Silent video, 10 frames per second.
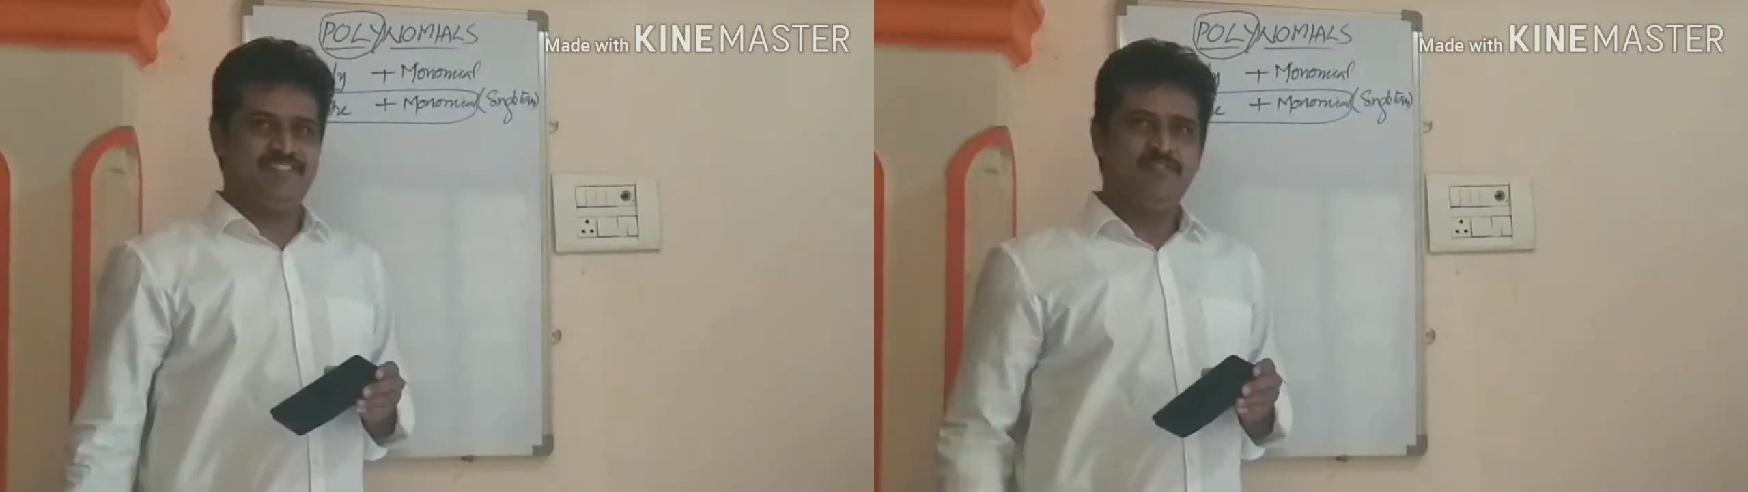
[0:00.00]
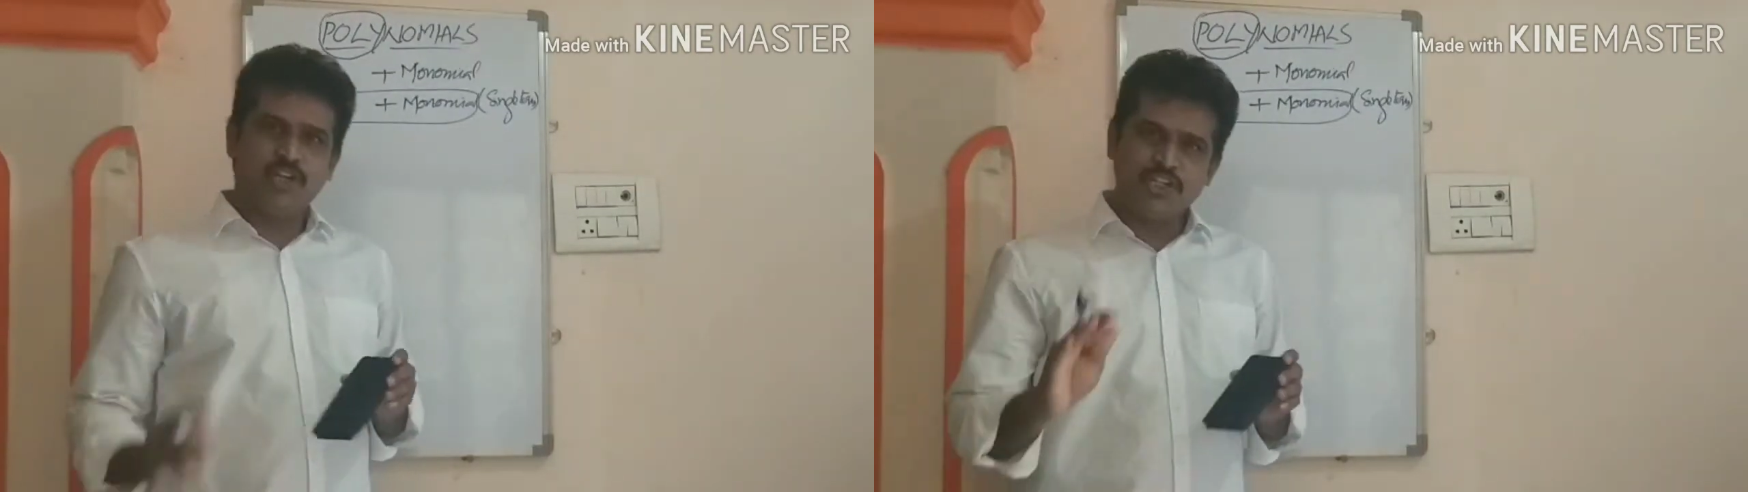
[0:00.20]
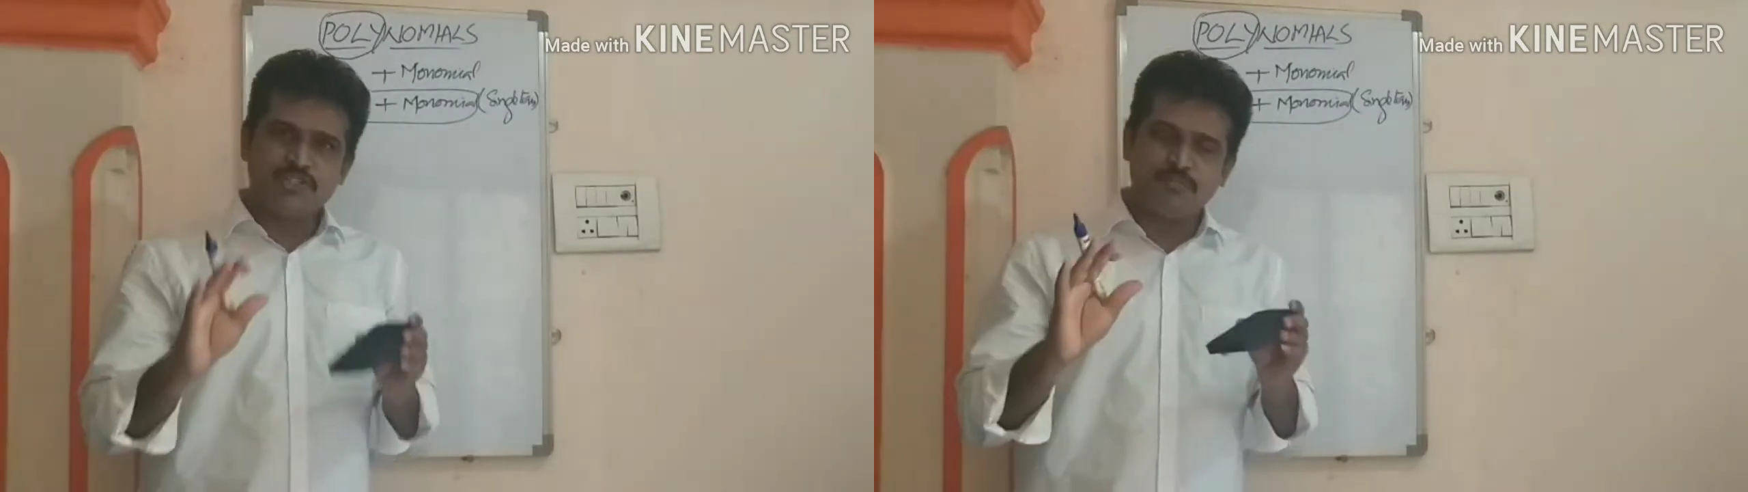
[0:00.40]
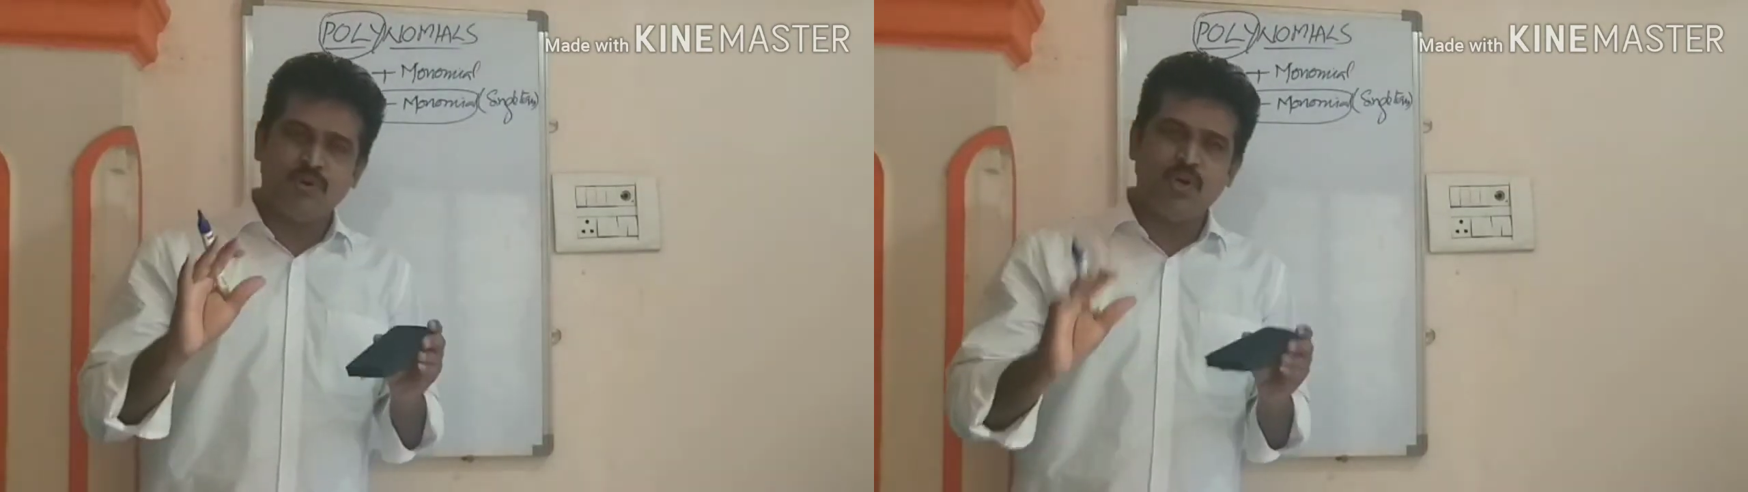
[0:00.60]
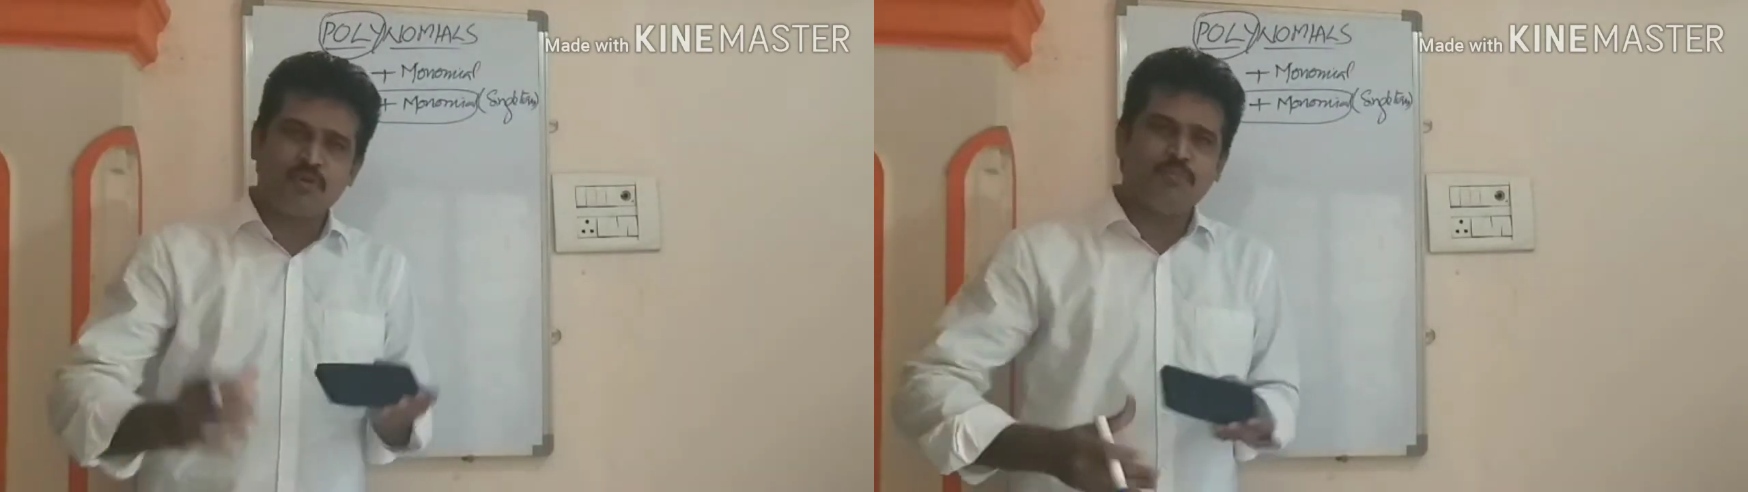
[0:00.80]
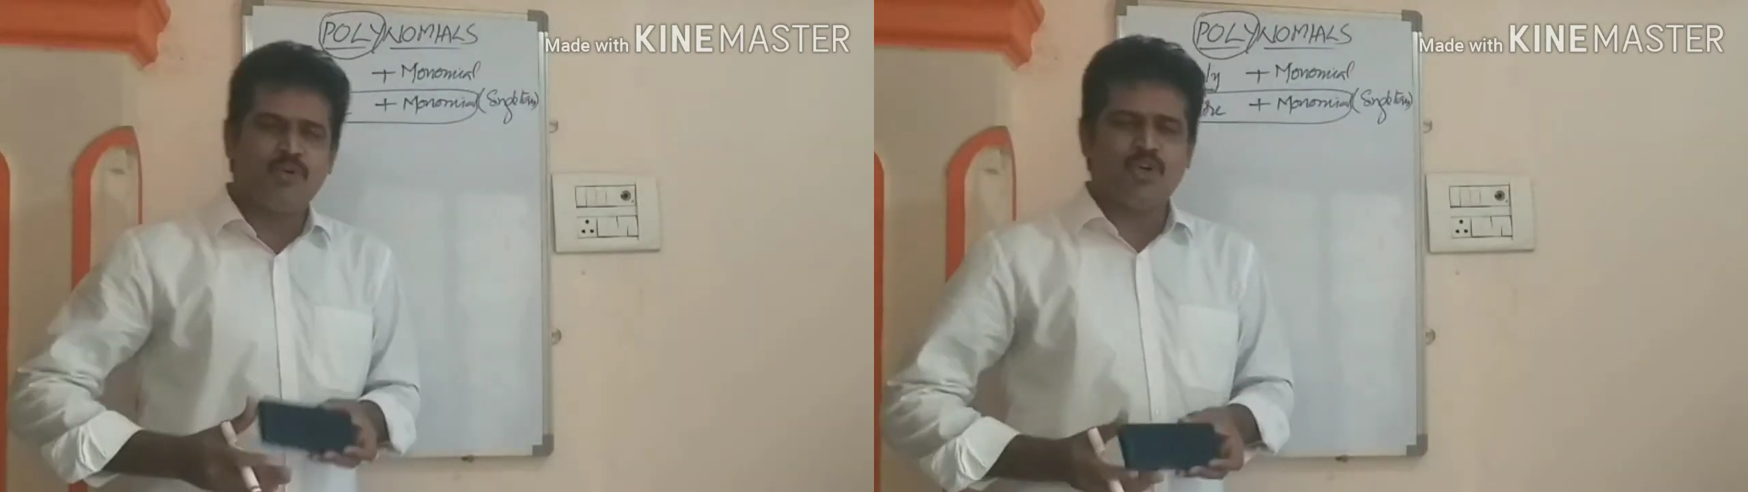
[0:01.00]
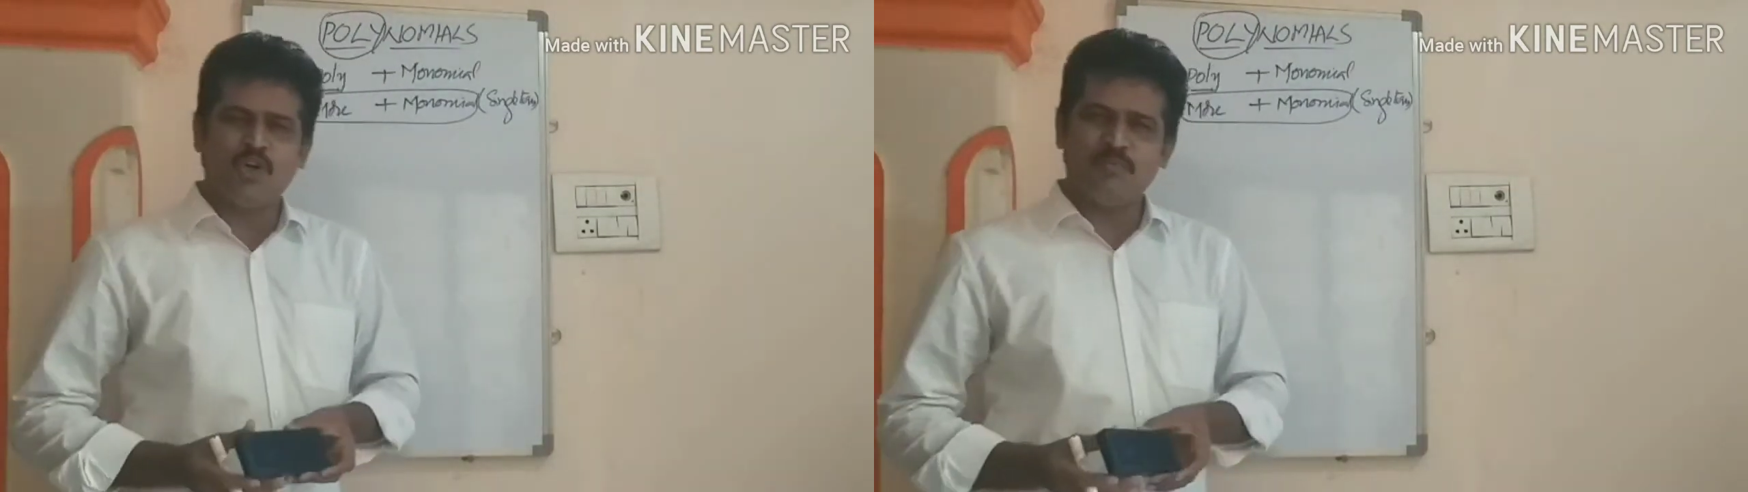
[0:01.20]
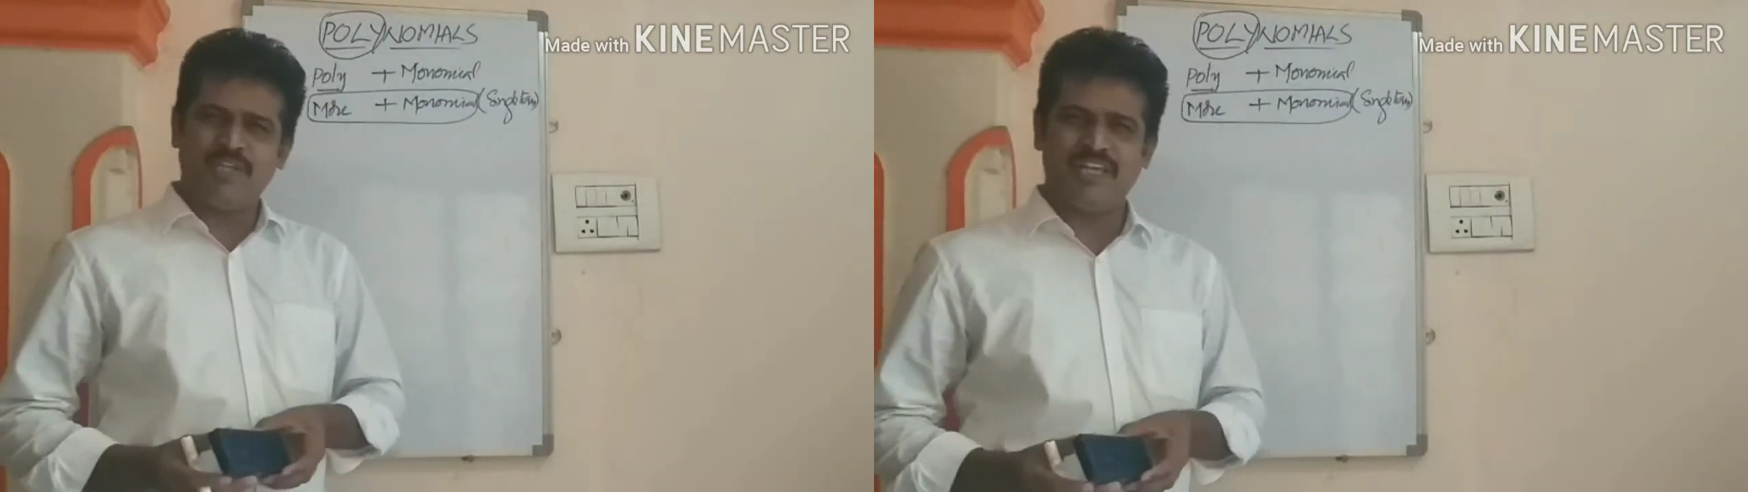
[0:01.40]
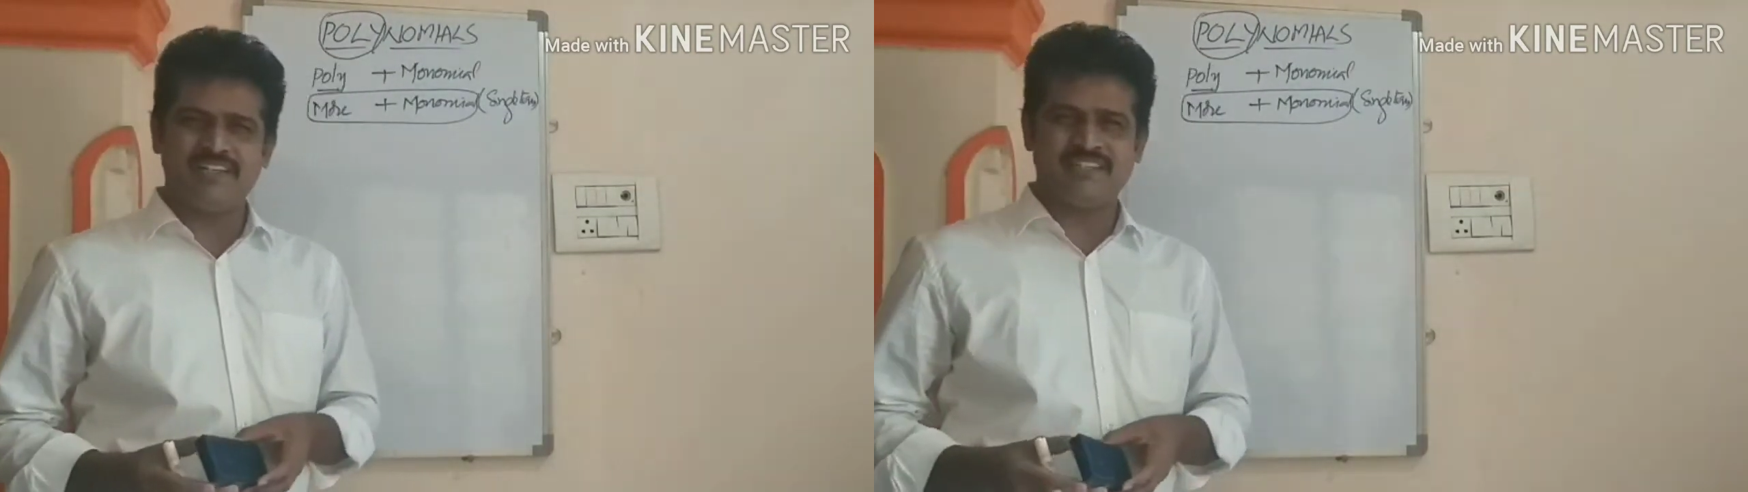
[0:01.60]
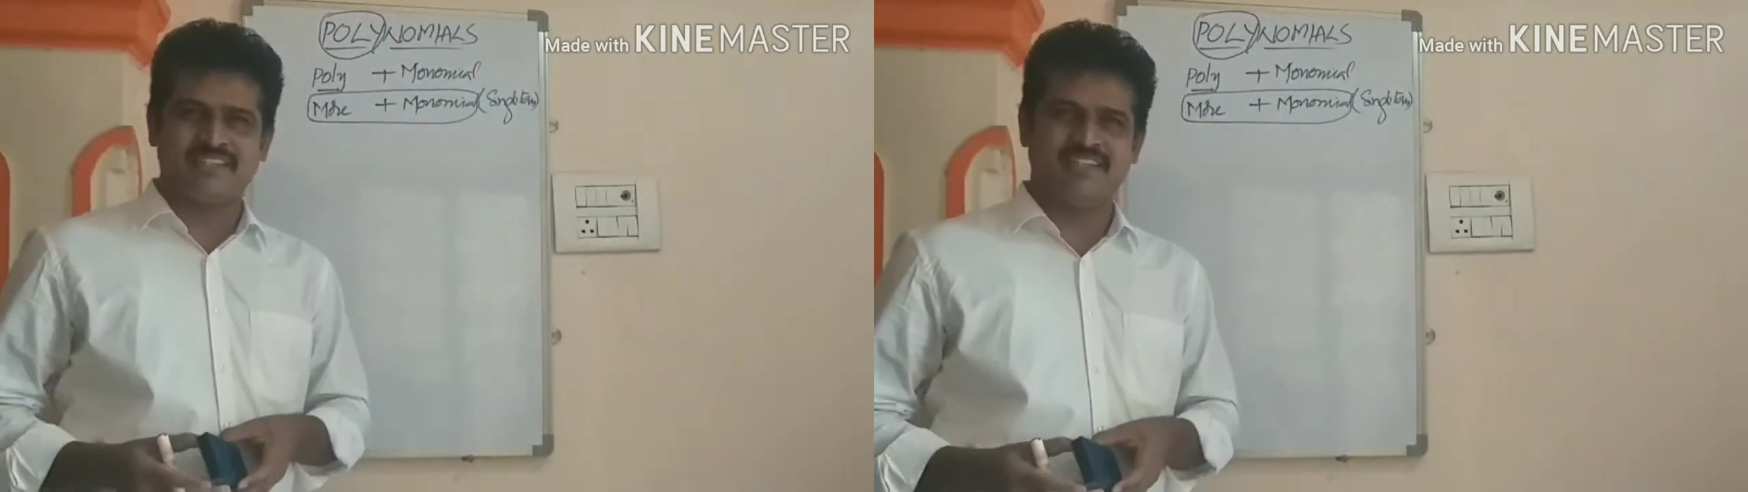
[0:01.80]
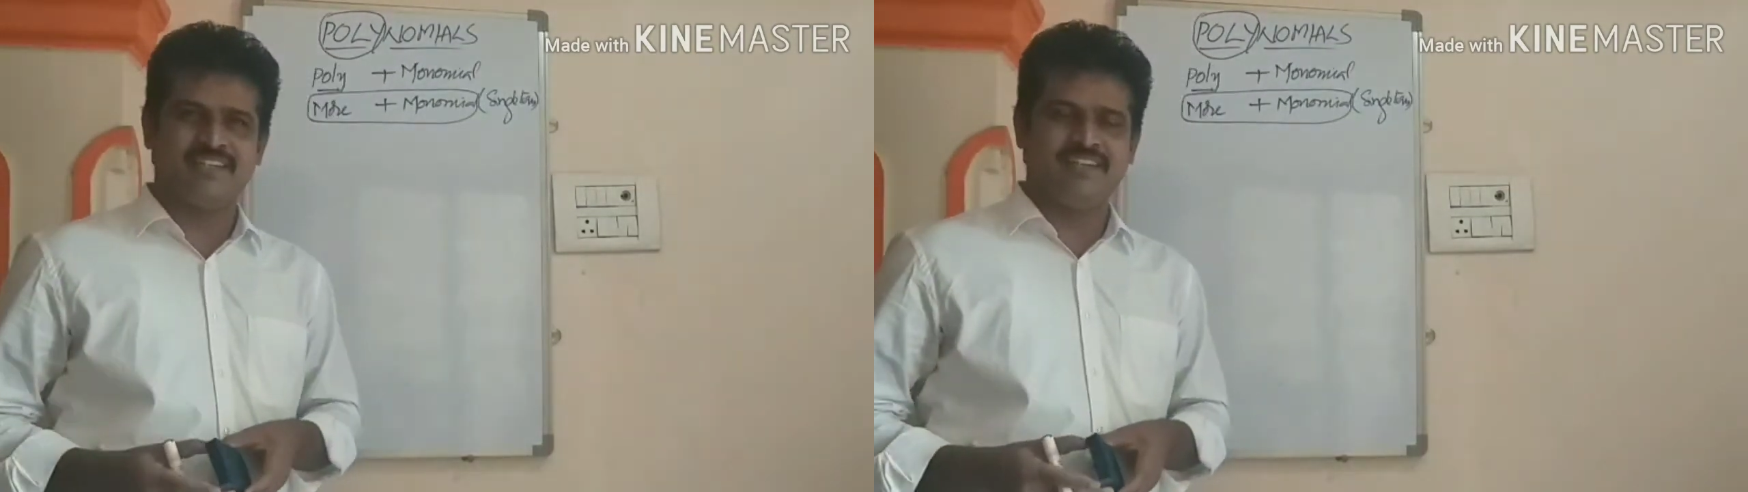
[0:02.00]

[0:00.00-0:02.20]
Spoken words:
What is more monomials?